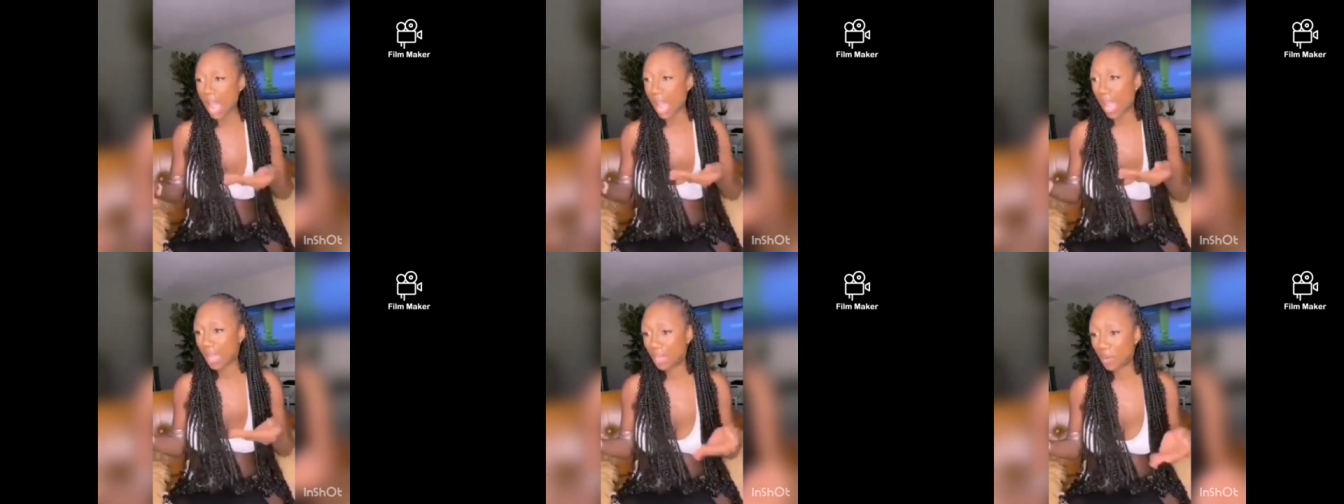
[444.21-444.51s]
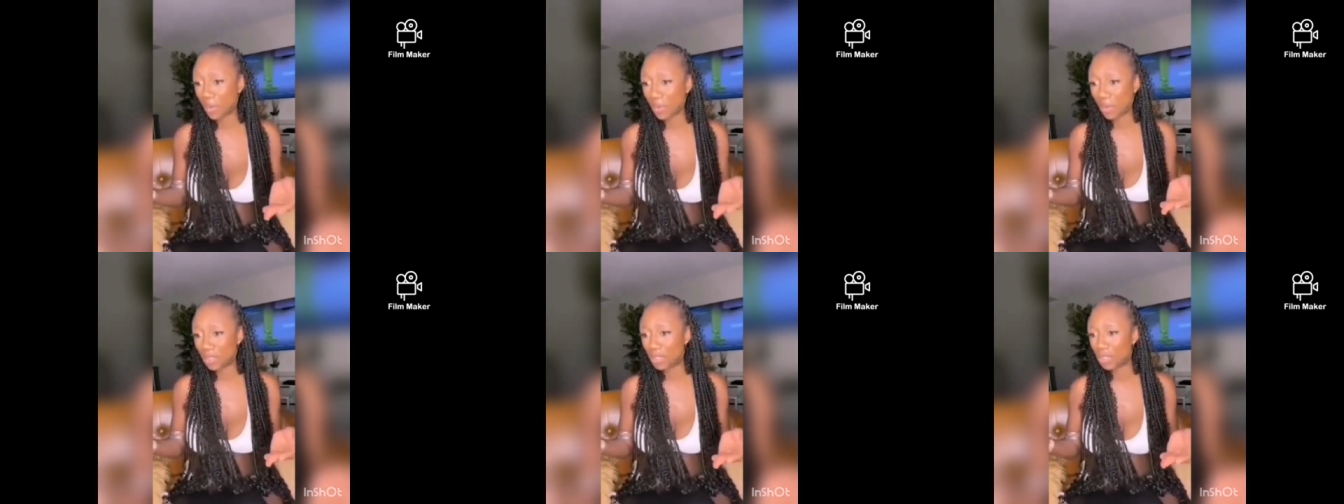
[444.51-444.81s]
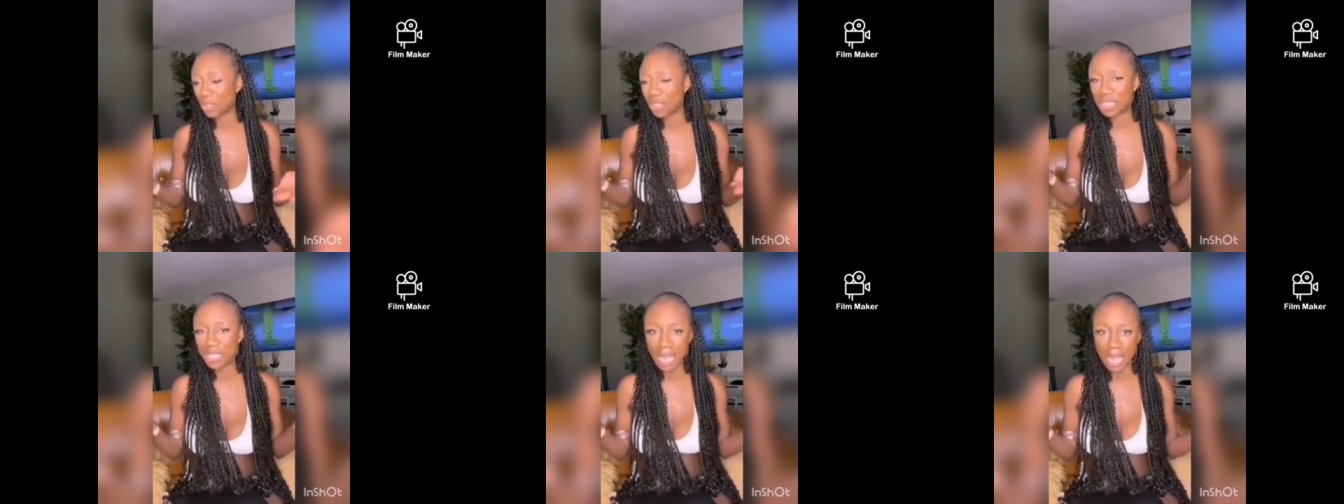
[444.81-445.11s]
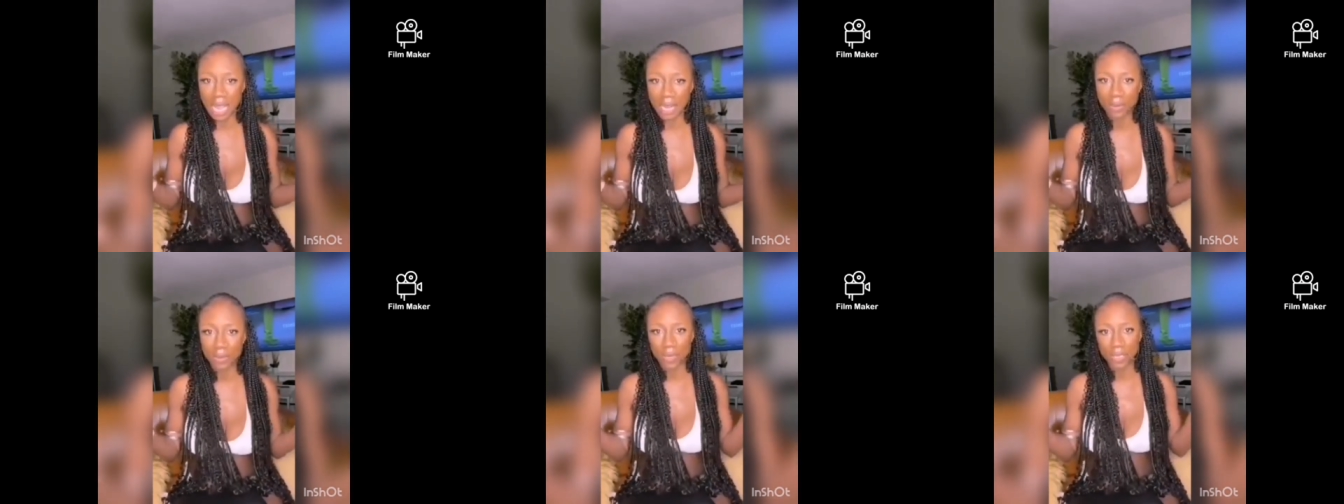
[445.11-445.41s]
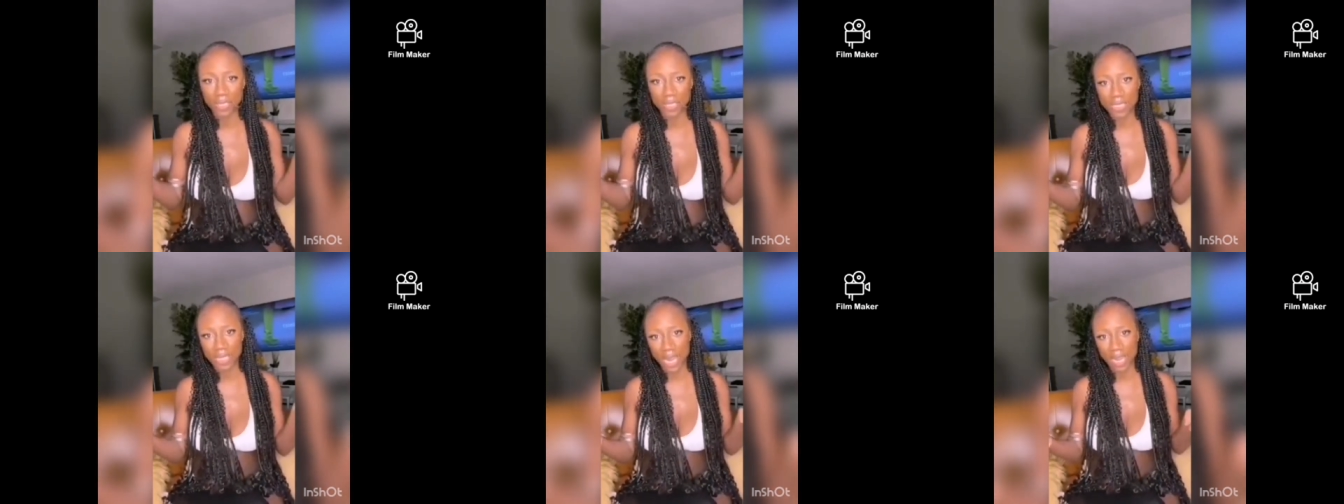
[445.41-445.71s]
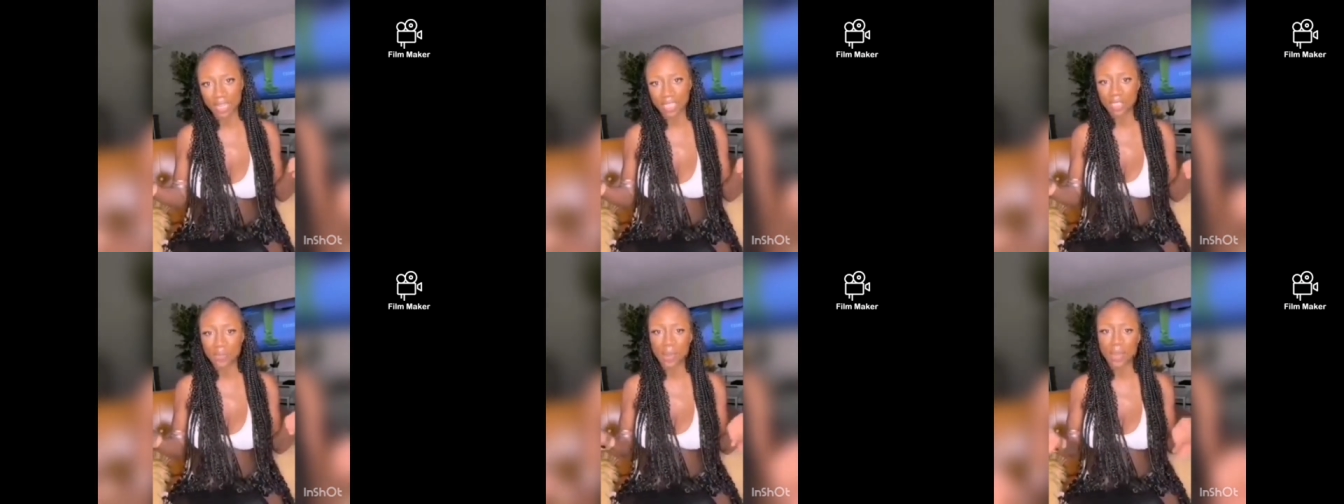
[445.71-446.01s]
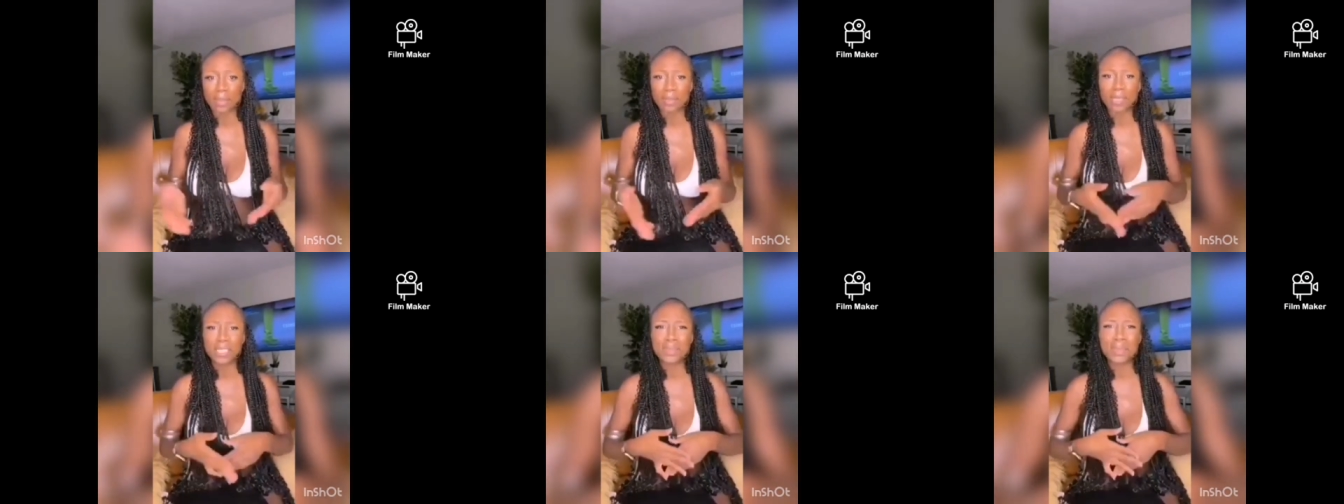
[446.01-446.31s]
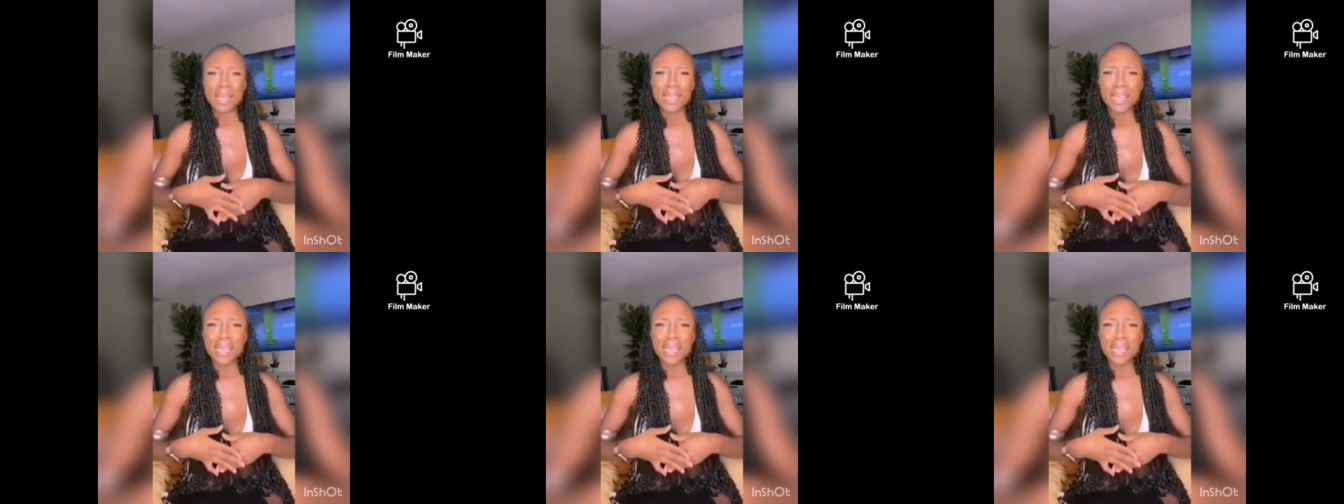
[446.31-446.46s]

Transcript: I don't want to tarnish my image.